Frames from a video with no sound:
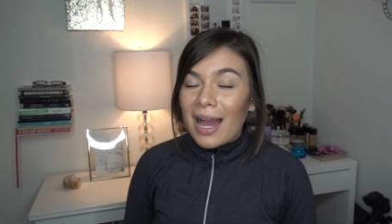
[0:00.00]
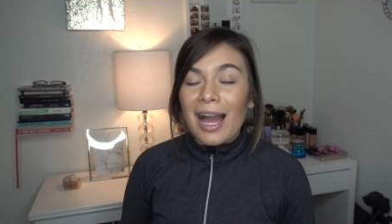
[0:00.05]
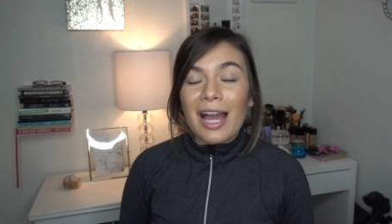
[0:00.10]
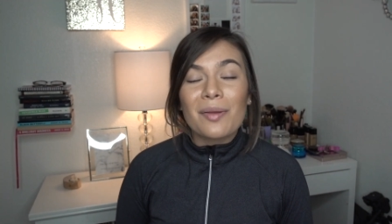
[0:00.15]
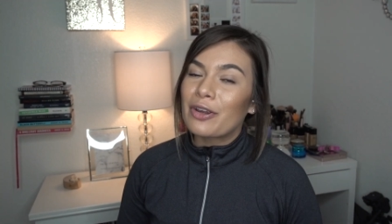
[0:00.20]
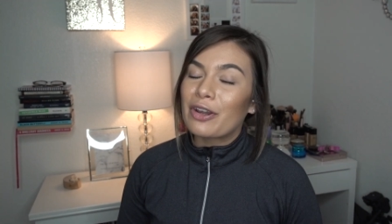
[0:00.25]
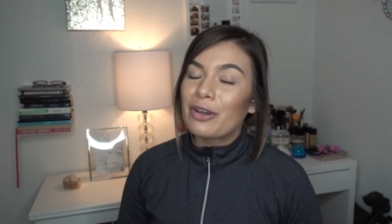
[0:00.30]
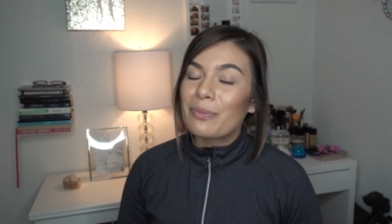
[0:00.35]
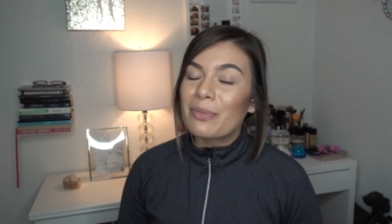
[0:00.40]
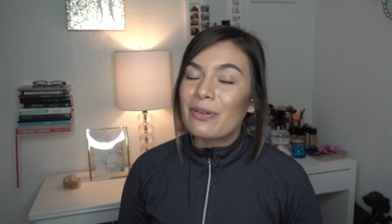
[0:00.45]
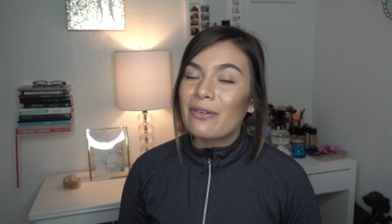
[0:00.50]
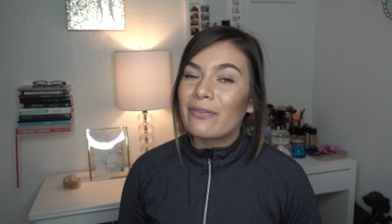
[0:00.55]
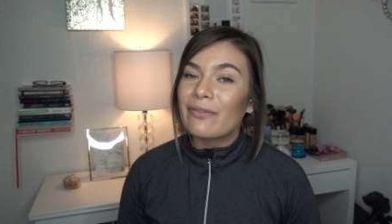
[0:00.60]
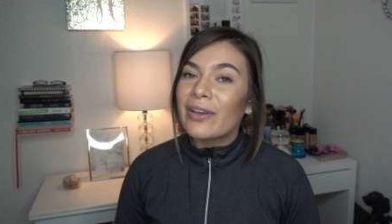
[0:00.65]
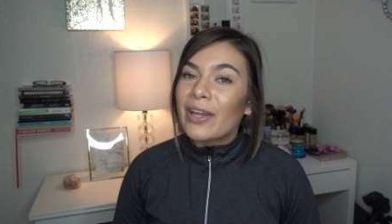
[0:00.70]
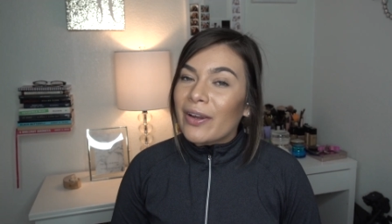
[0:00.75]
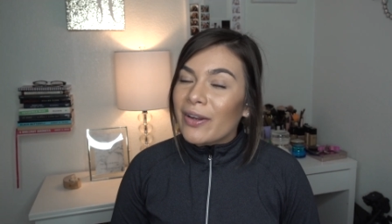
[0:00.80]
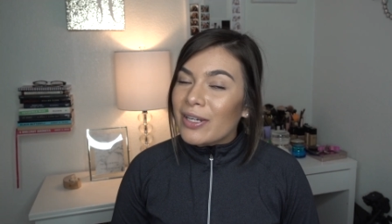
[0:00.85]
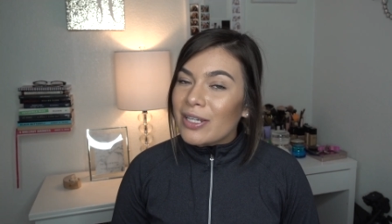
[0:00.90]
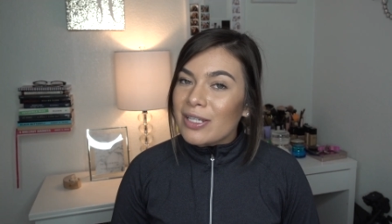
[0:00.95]
high. You're going to be
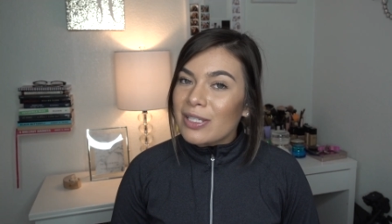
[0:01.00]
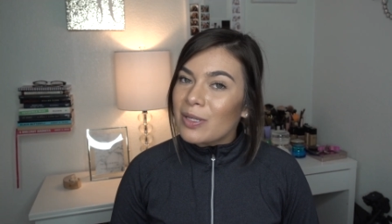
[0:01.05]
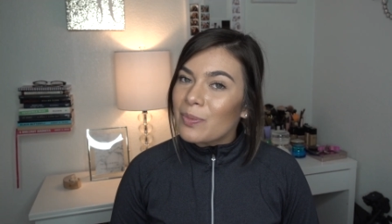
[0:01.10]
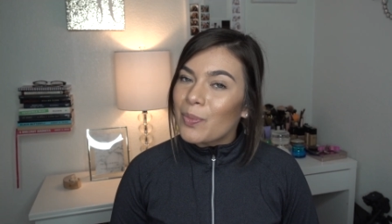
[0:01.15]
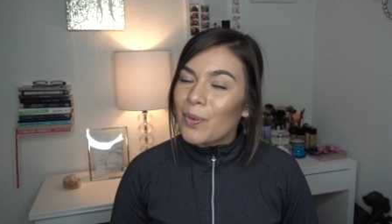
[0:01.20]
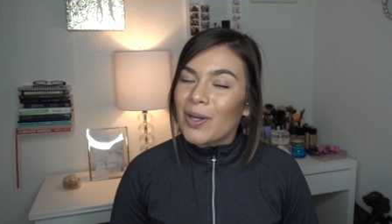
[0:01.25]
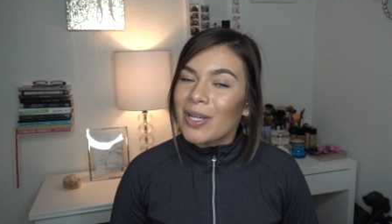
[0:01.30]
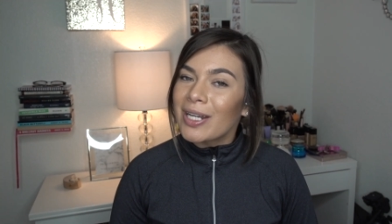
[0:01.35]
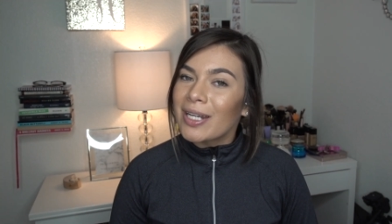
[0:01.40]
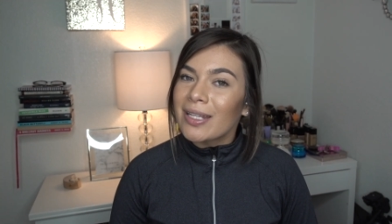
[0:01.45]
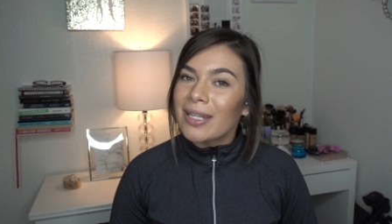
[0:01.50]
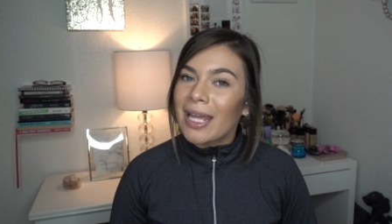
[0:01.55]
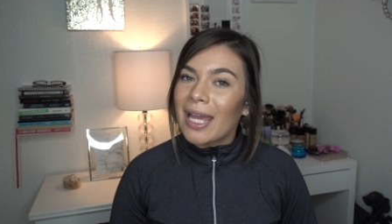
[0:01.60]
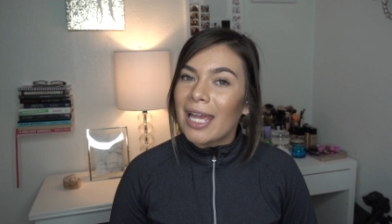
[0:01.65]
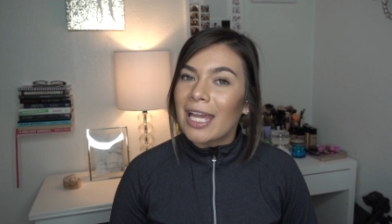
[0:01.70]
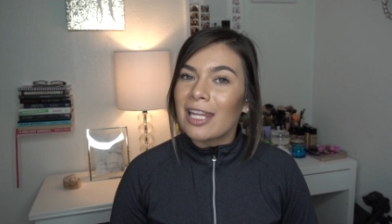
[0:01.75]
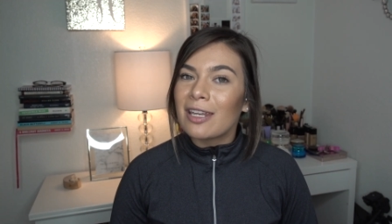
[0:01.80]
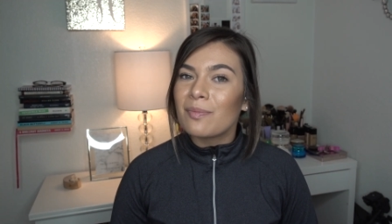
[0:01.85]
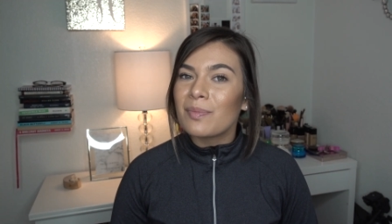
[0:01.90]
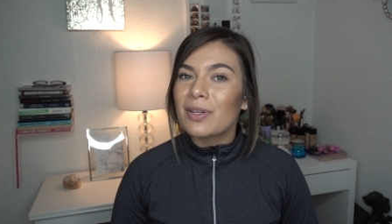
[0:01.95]
very disappointed in the
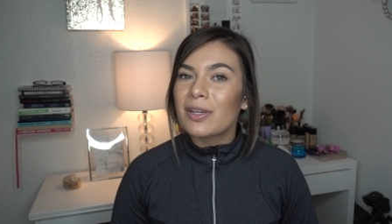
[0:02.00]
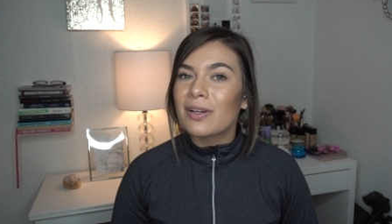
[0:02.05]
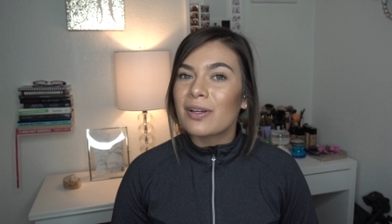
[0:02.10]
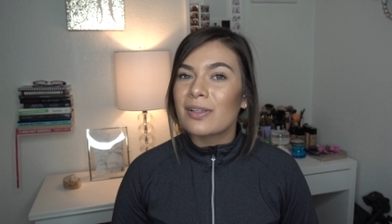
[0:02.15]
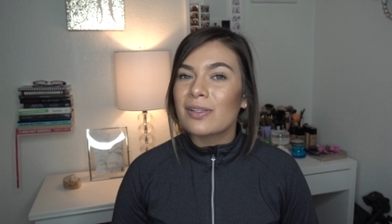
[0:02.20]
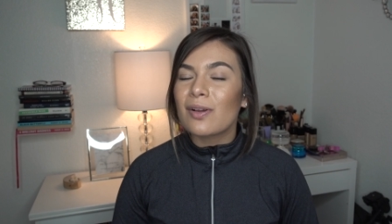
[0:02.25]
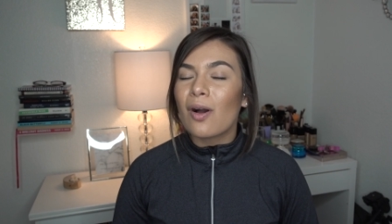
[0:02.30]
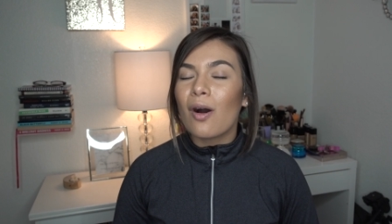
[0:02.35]
end because